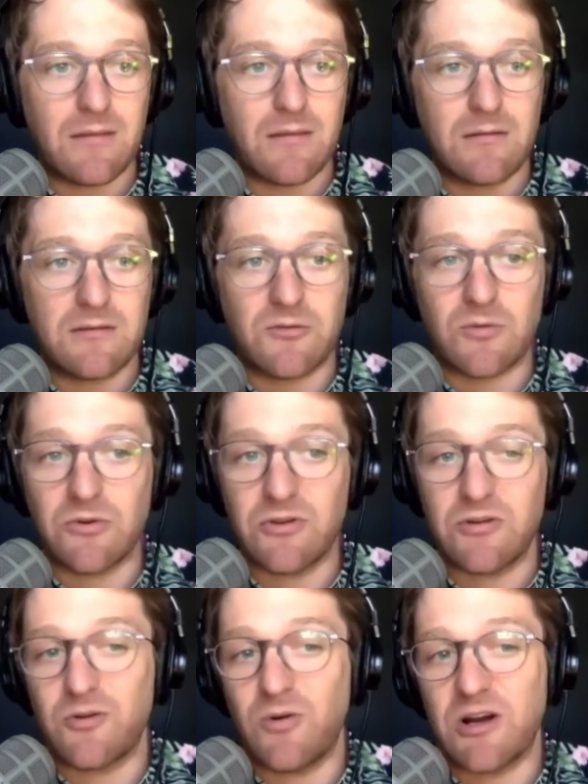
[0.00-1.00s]
It's a really
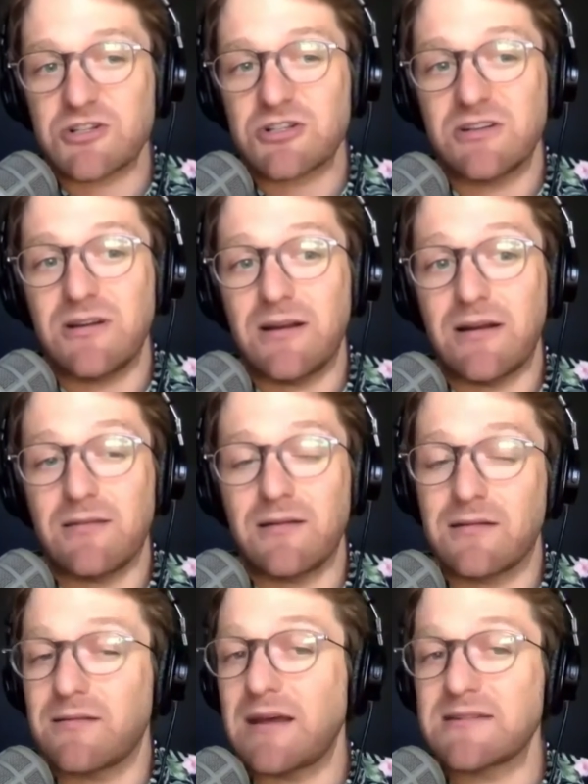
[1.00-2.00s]
good question, and I
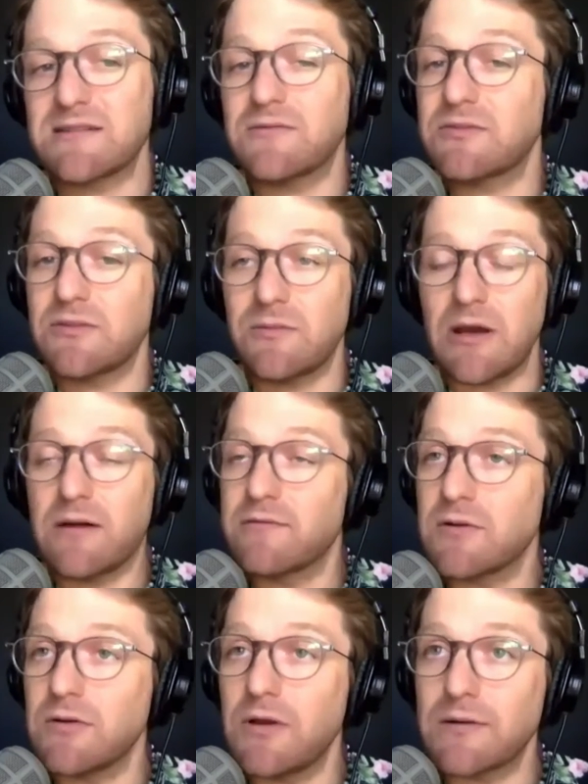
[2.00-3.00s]
think that stuff's going to be out
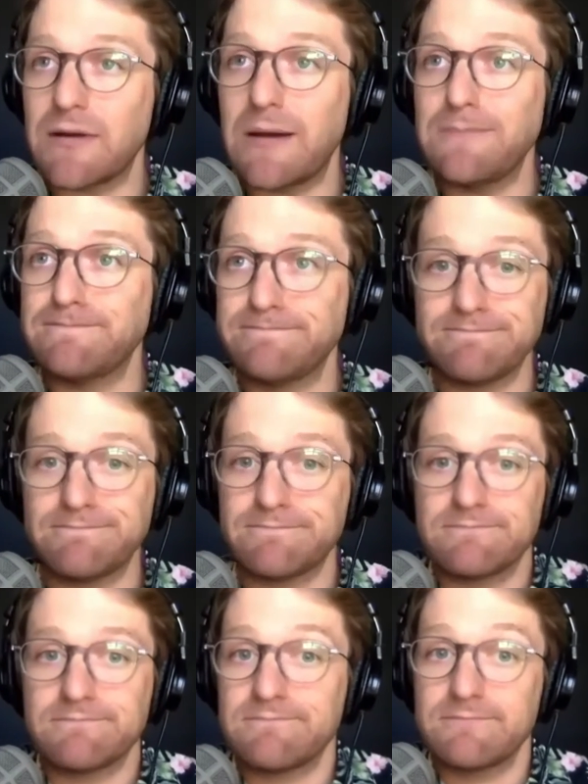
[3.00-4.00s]
for a long time.
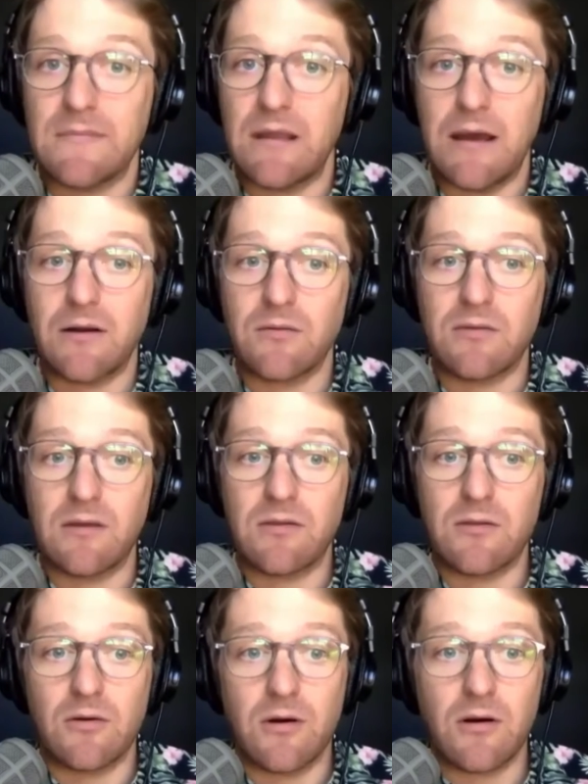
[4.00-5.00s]
I don't think
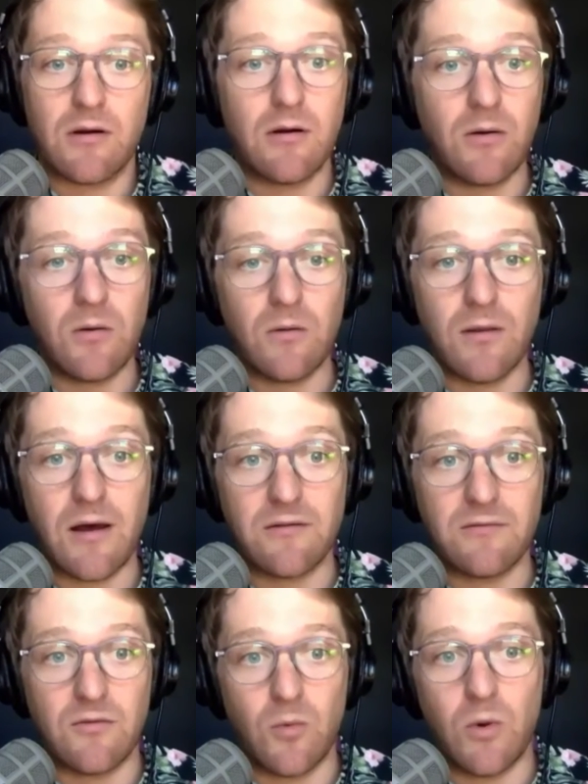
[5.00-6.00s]
there are a whole lot
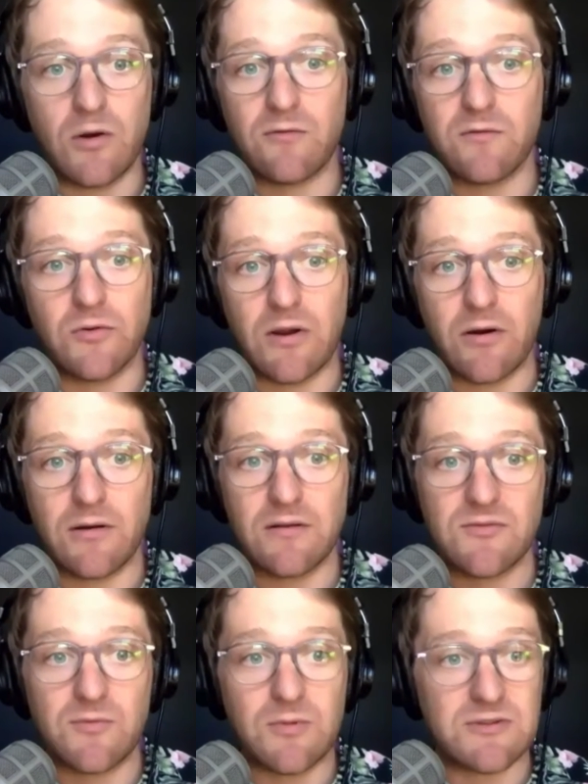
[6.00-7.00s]
of wonderful
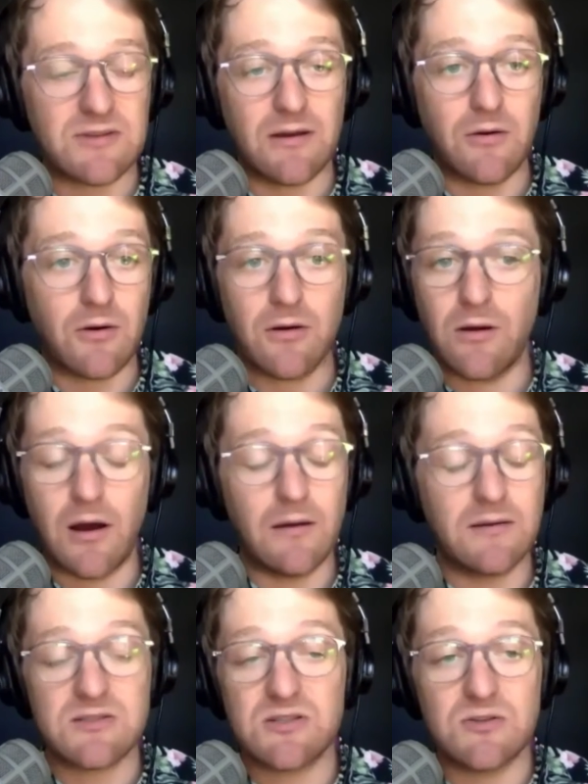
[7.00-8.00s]
narratives,
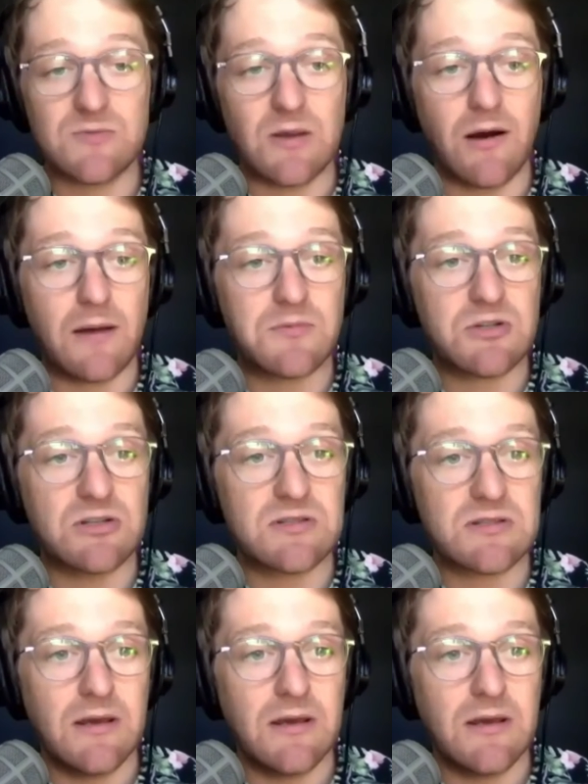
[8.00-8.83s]
options